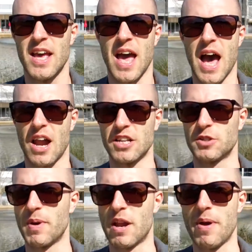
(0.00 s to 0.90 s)
and I
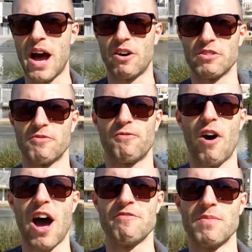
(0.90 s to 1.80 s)
spent about
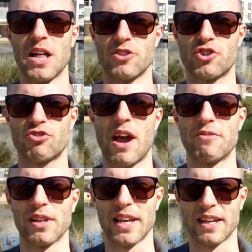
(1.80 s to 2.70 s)
5 months
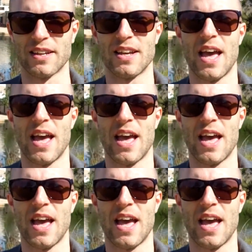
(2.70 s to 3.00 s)
traveling.